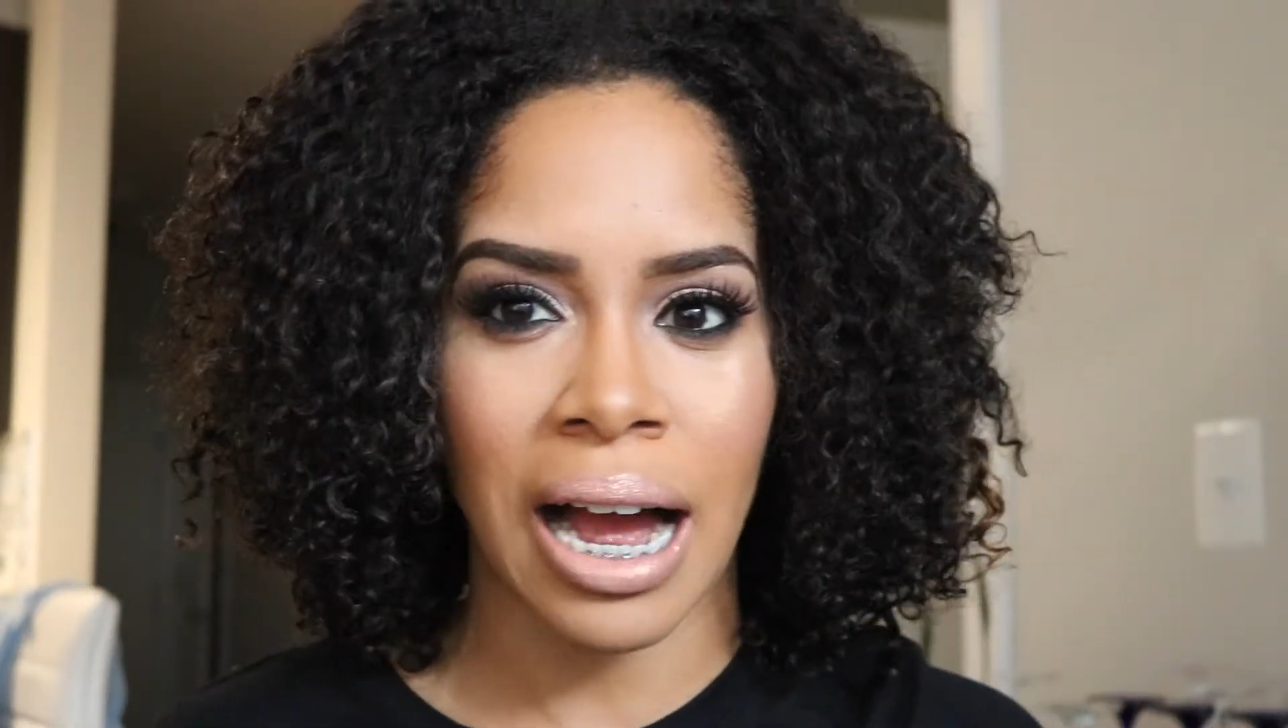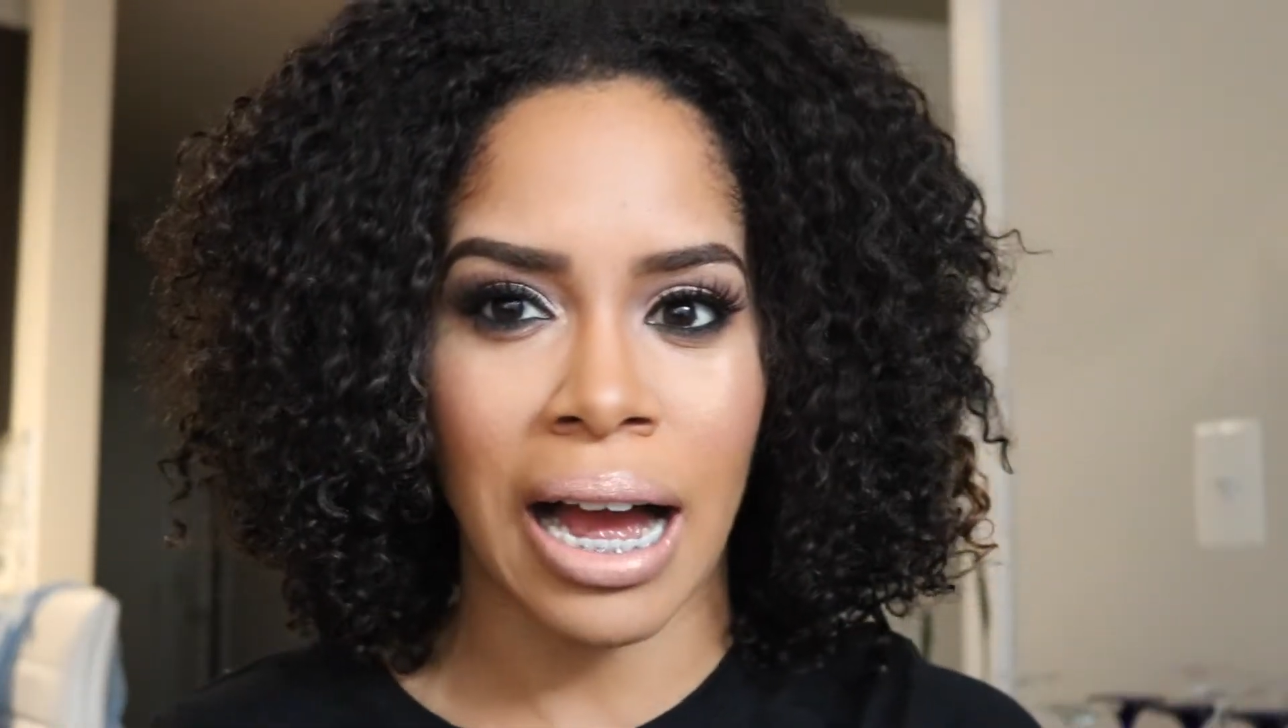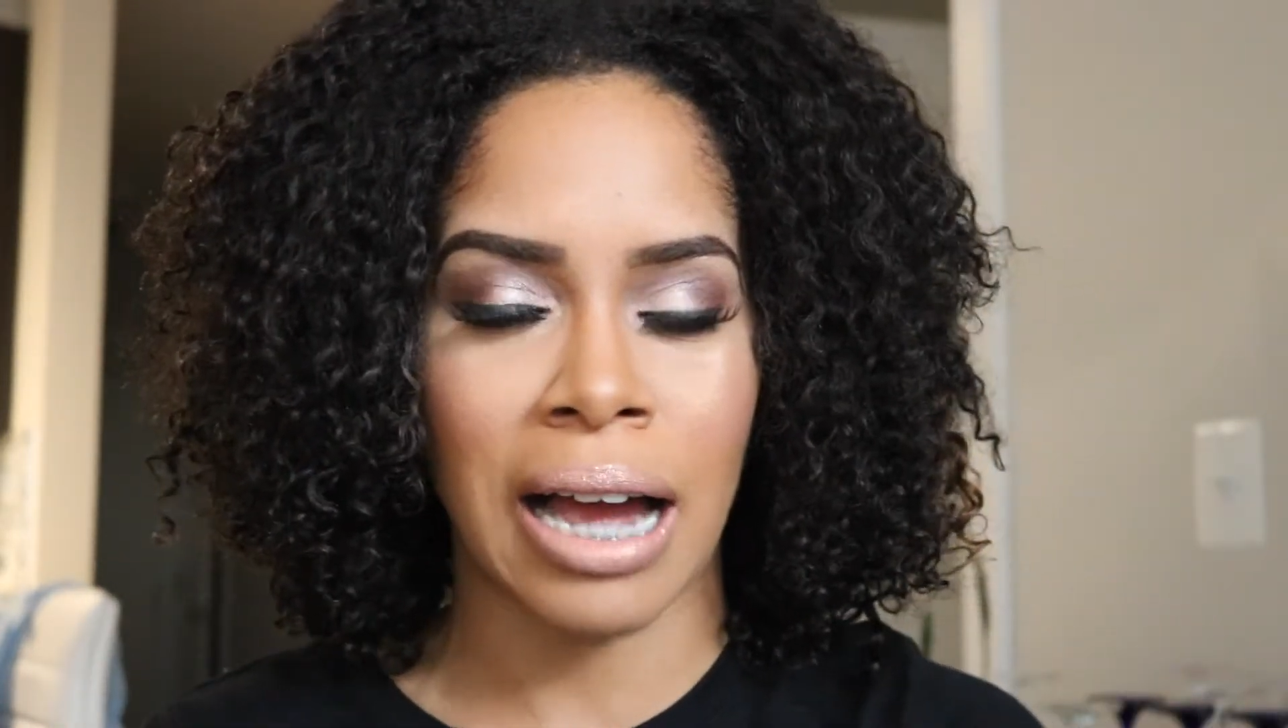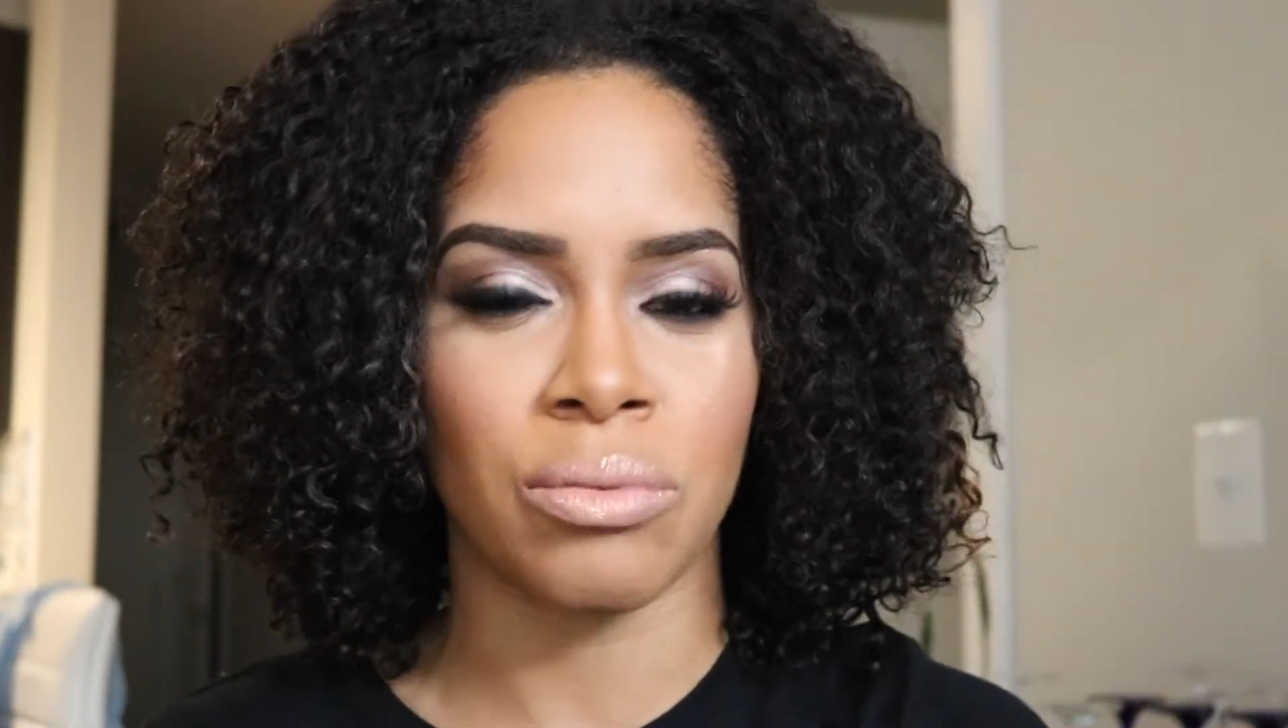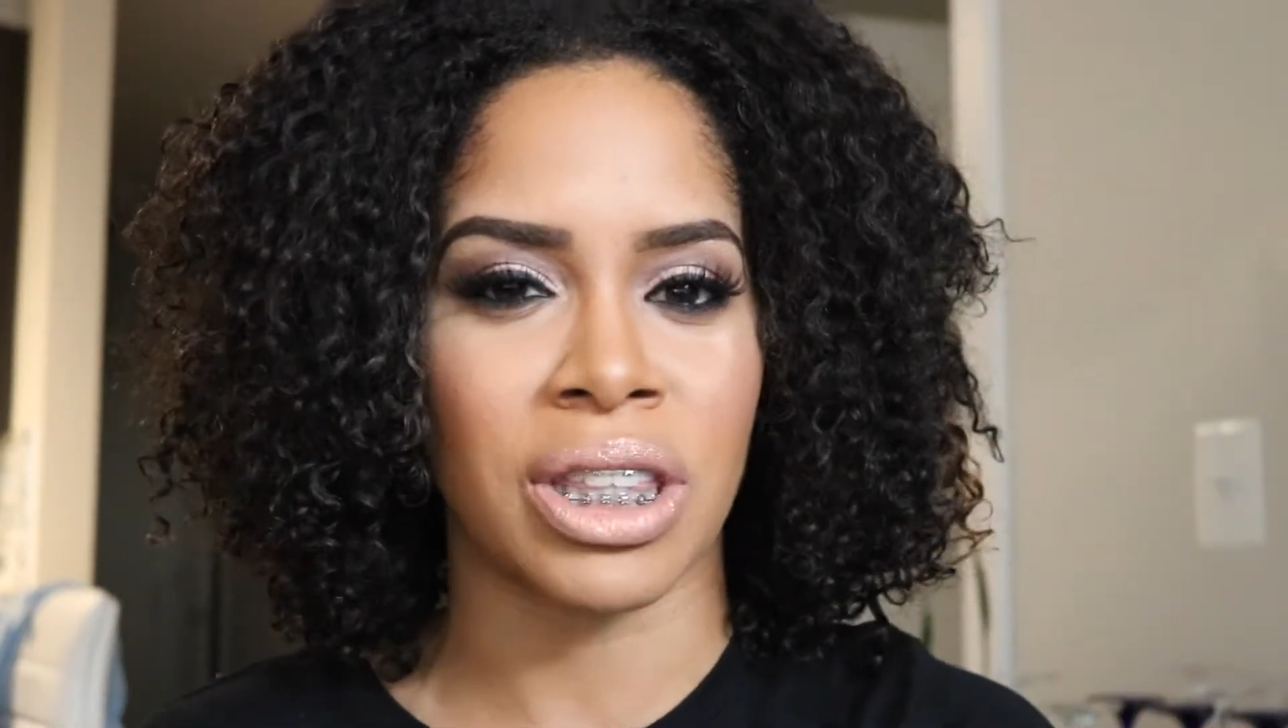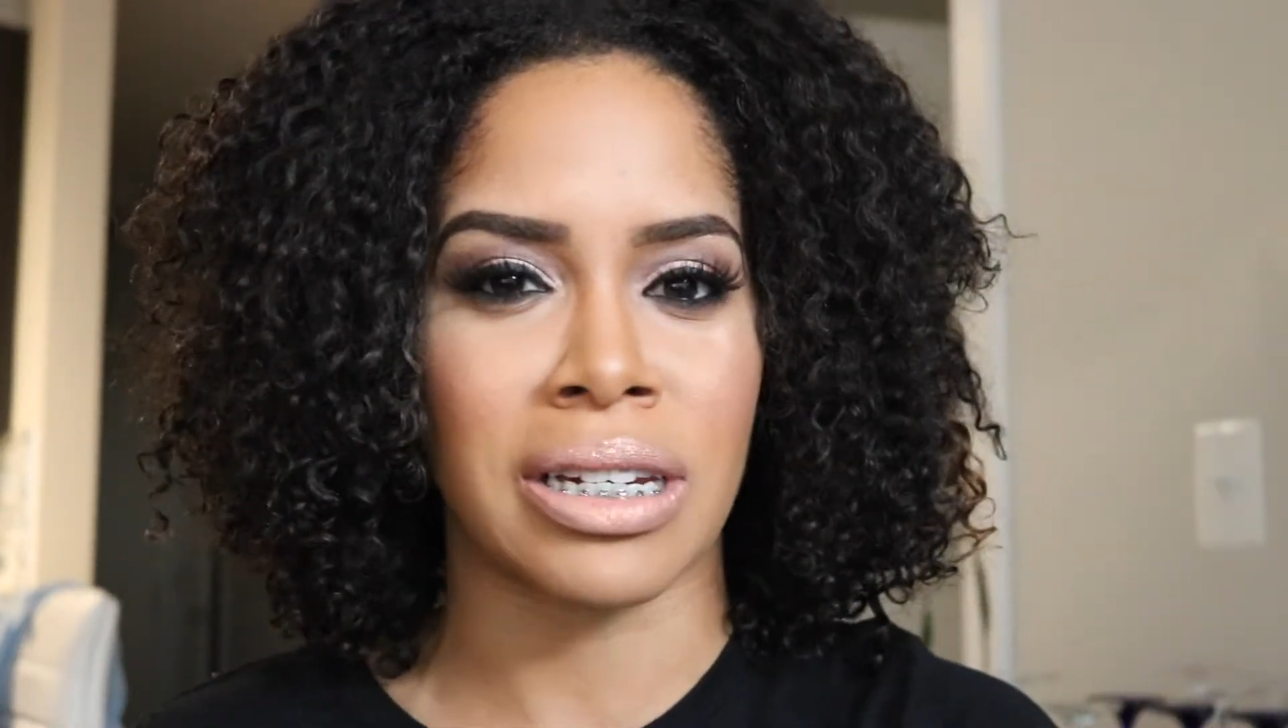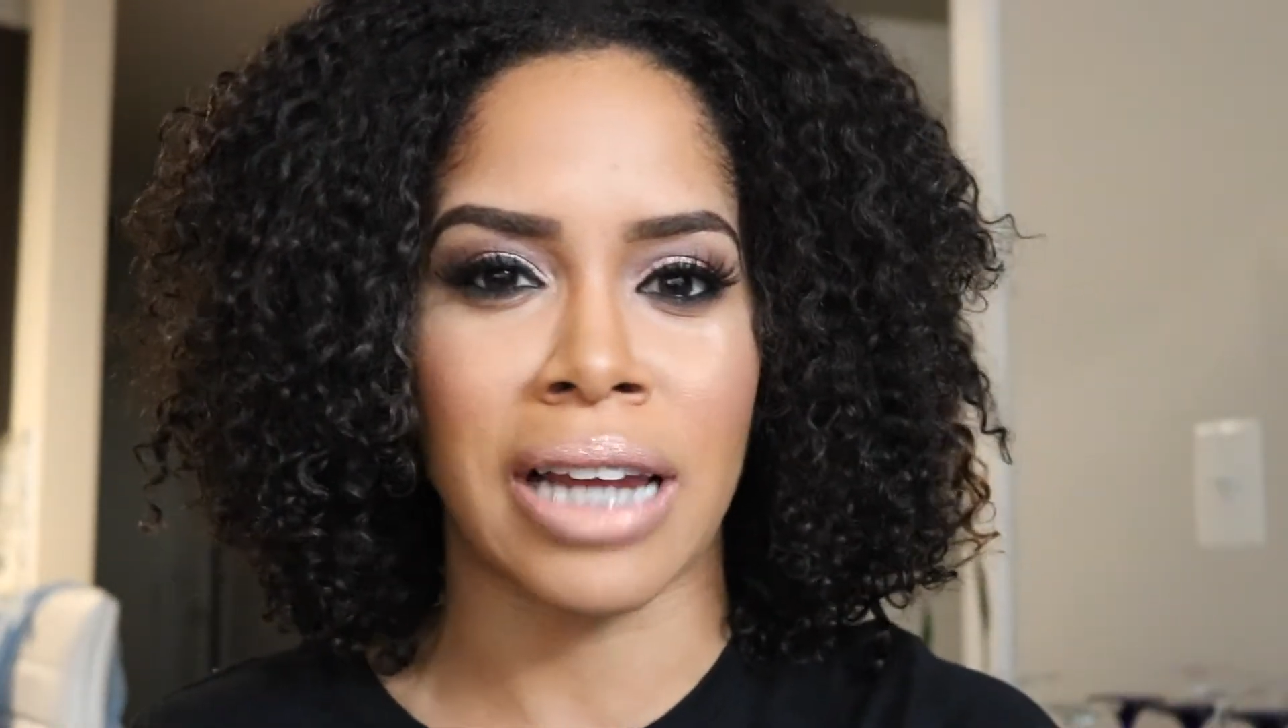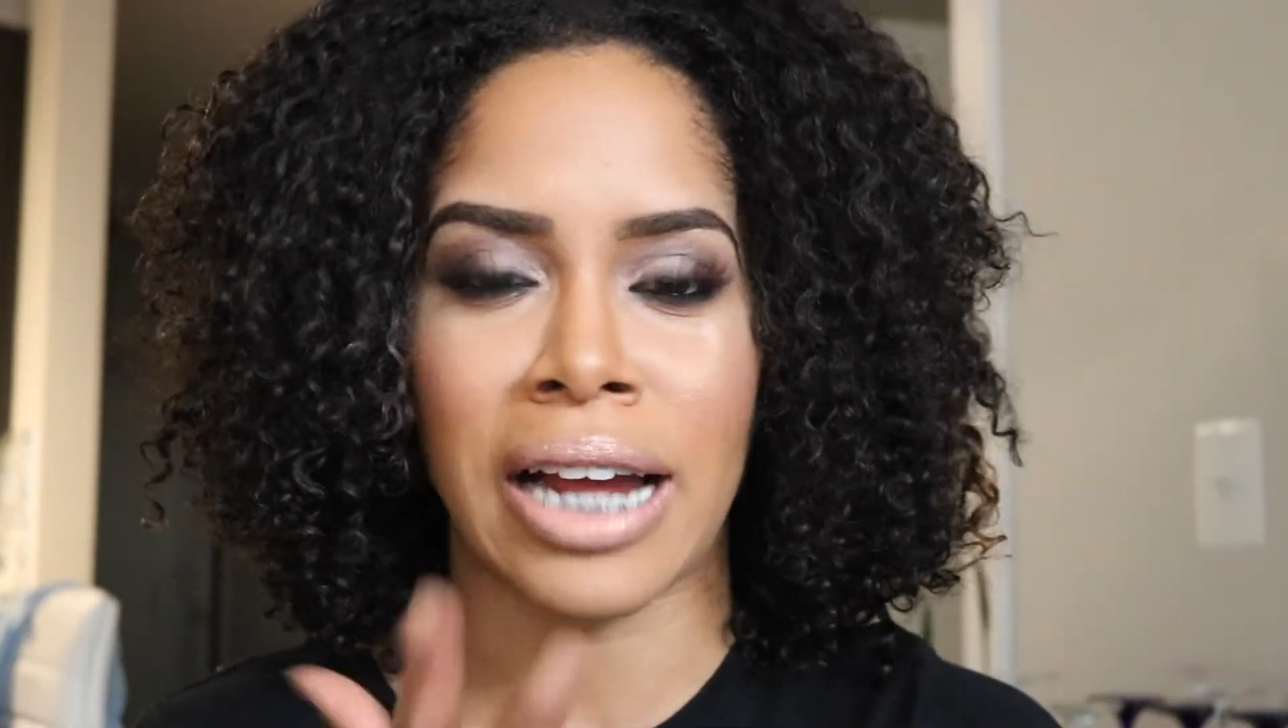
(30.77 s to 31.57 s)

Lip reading: eye with a